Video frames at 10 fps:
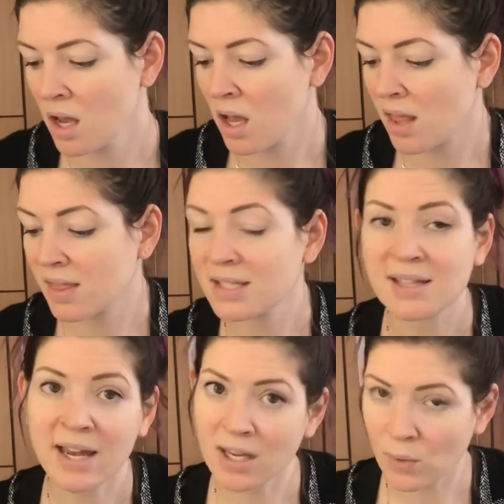The
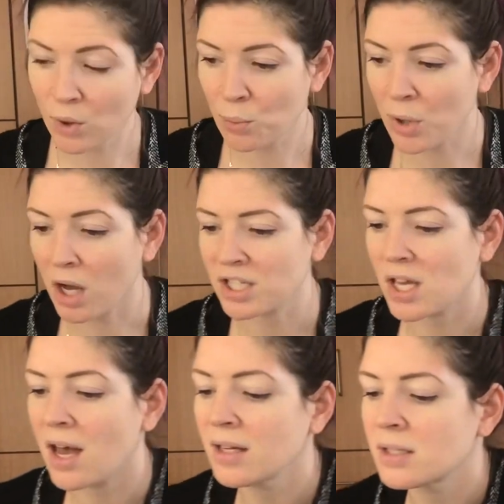second quilt
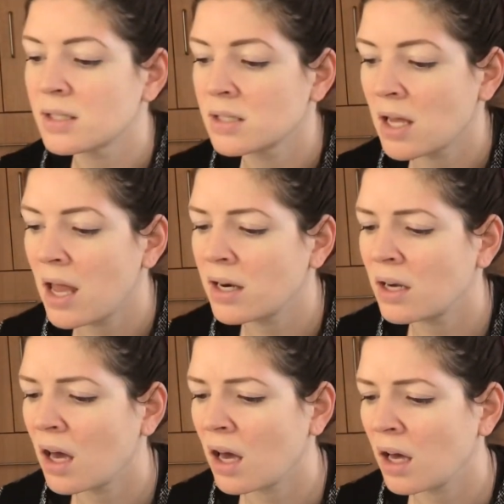project, and
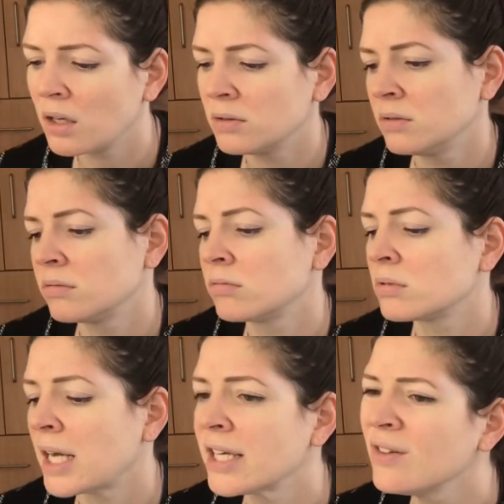
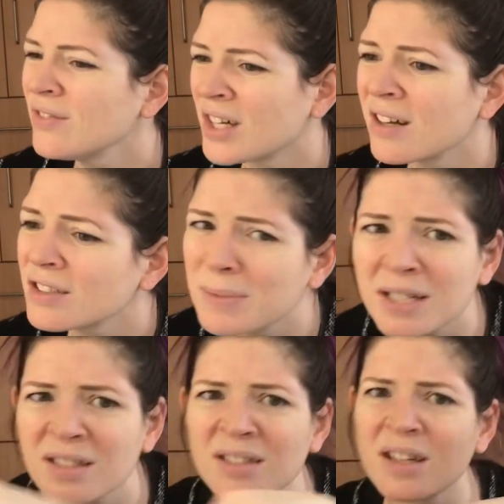I know I've talked about
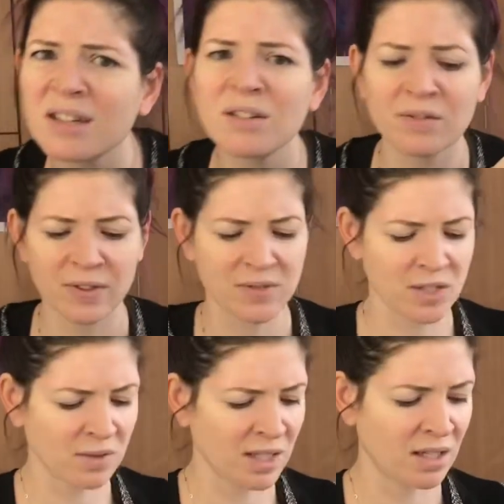it, I don't know if I've
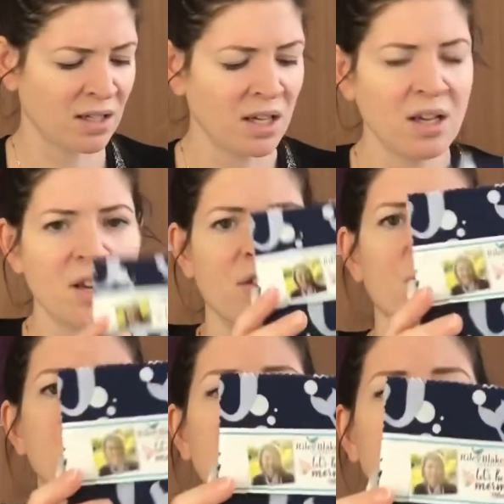shown it, the
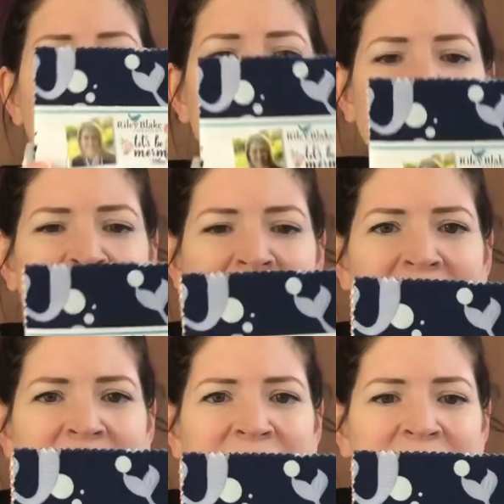Riley Blake
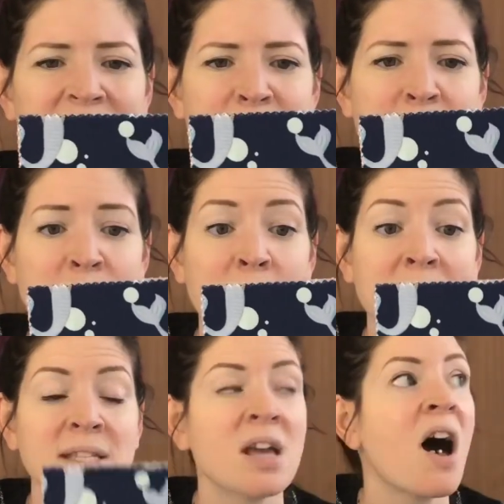Let's Be
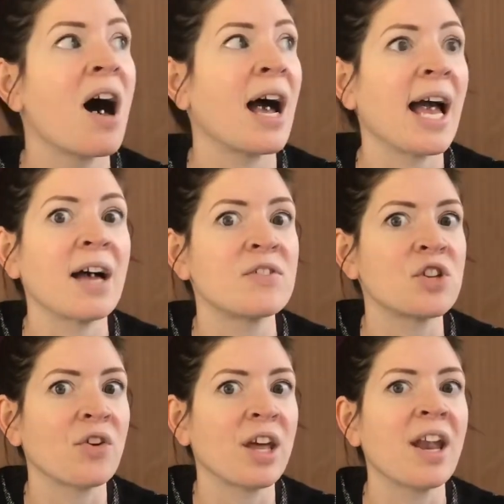Mermaids. I have shown
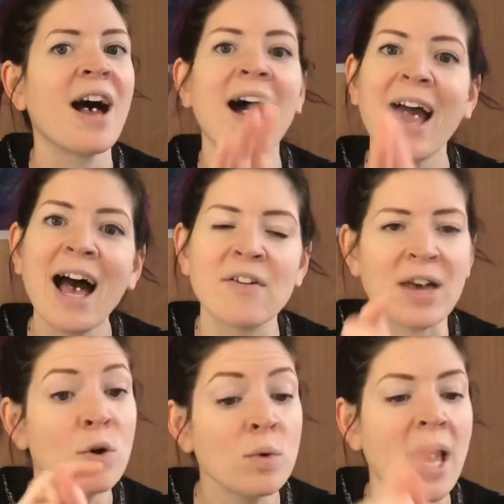it. I have.
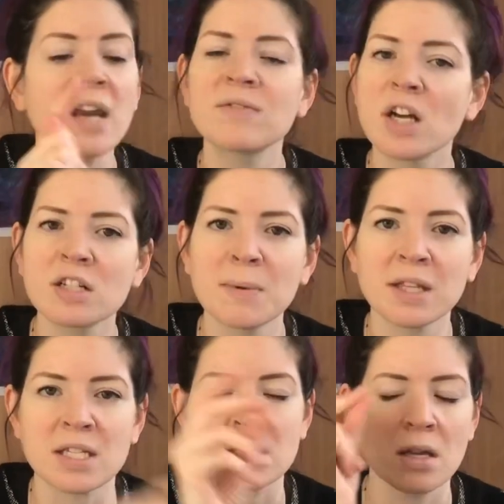Oh, and I've talked about
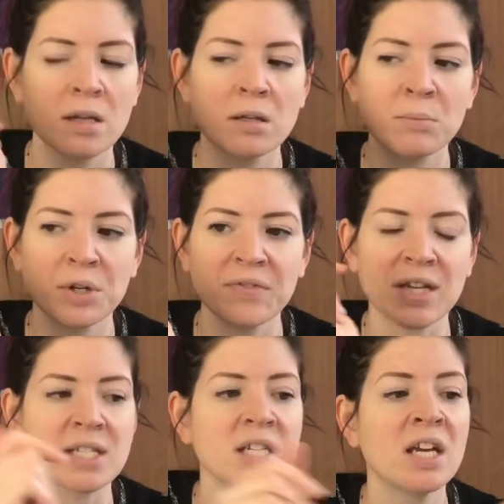this.
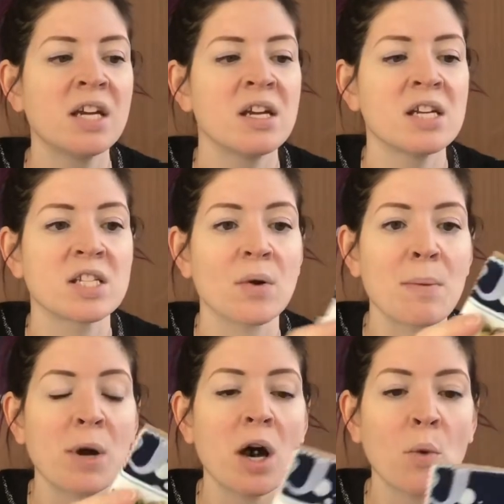Perfect. So I
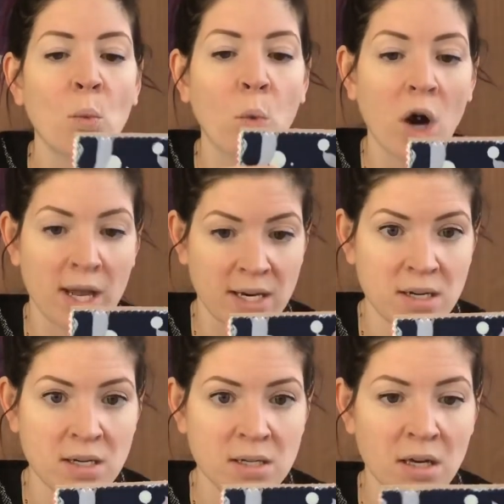bought
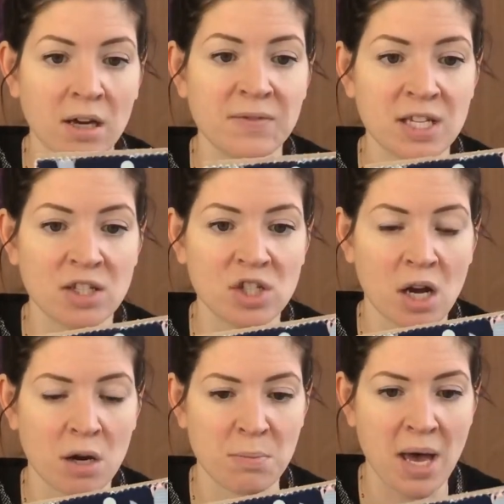one of these
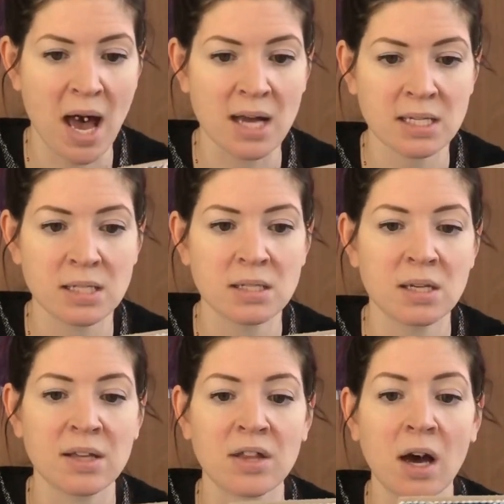charm packs.
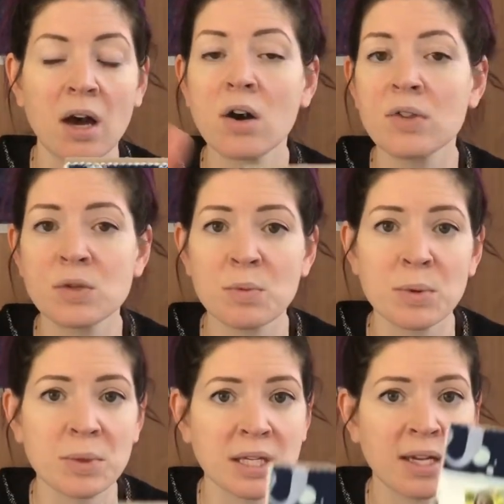I thought, oh, this would be
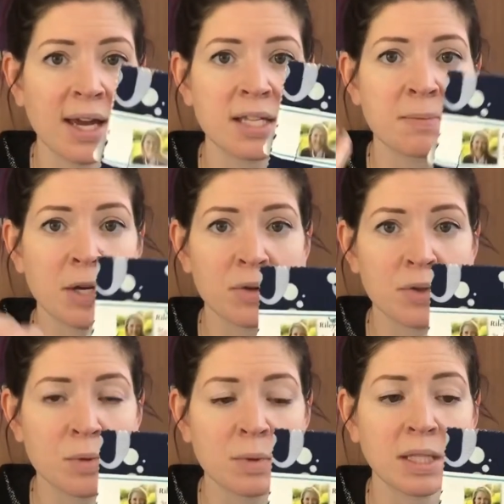really nice. My girls
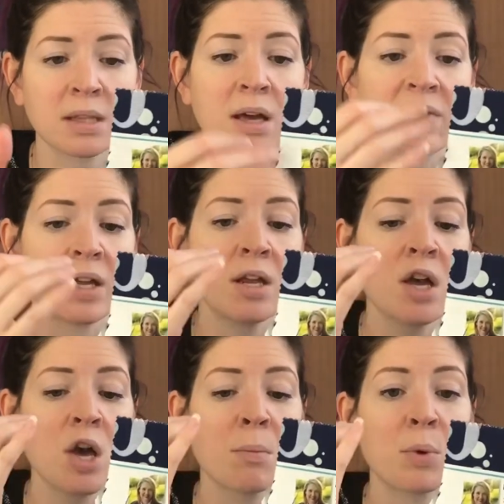would really love it.
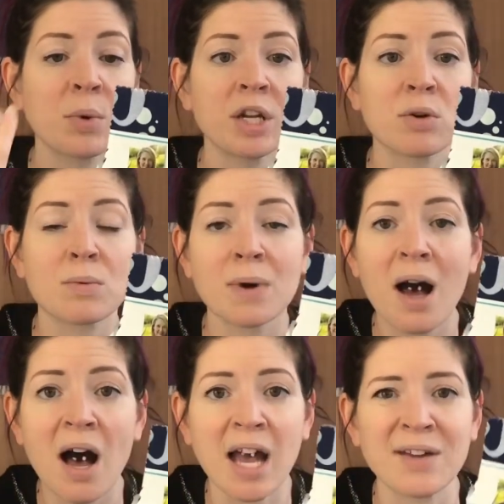But when it
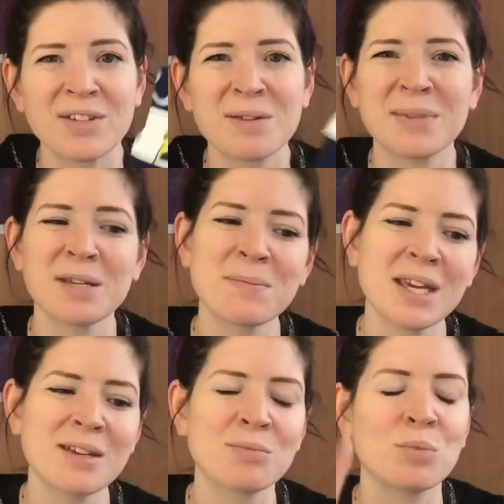arrived, I'm like,
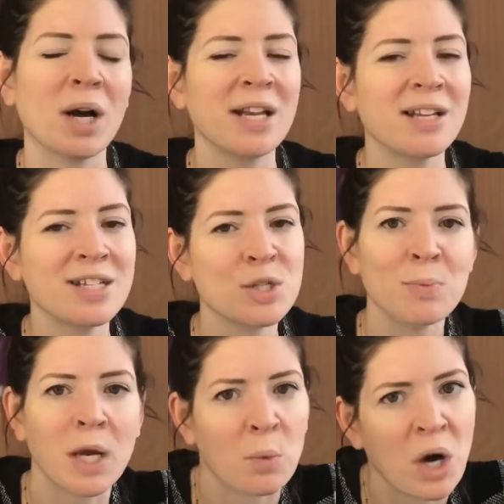man, why did I just
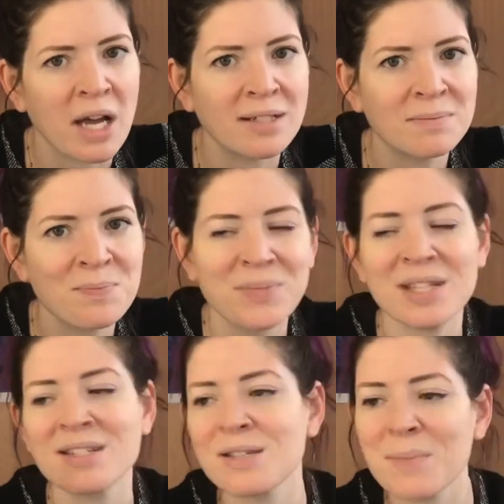buy one? That
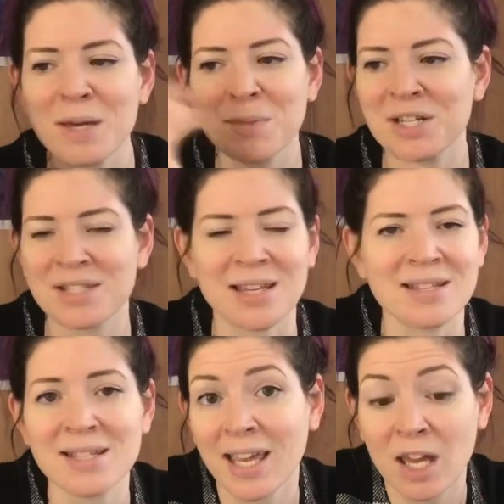doesn't make much
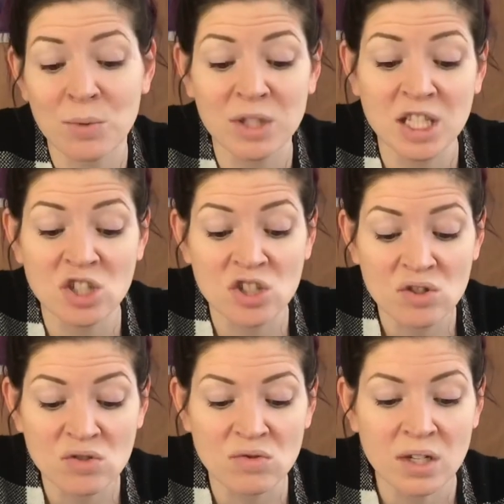sense. I can't really
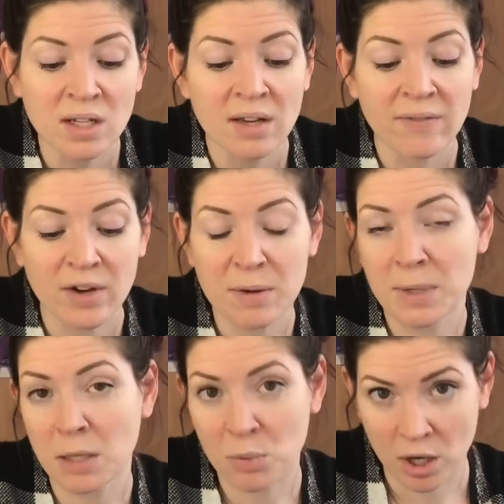do very
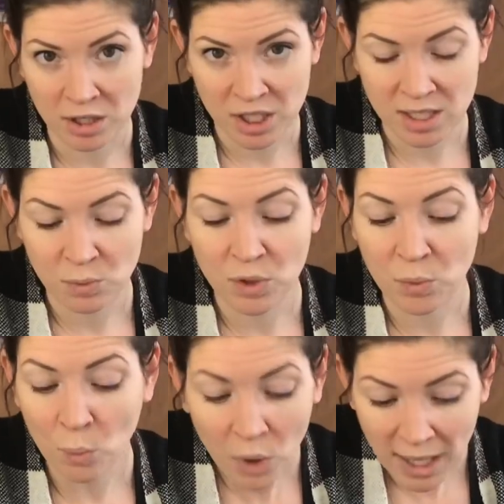many projects with
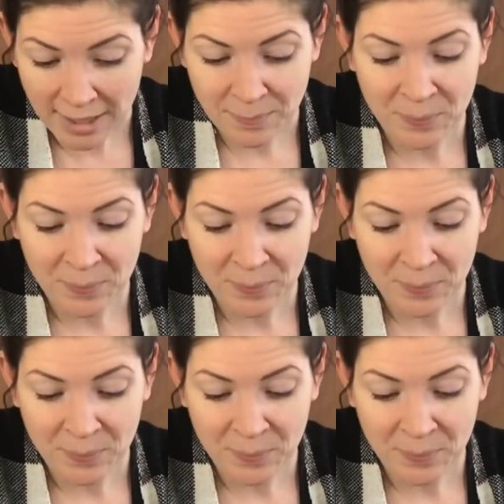one.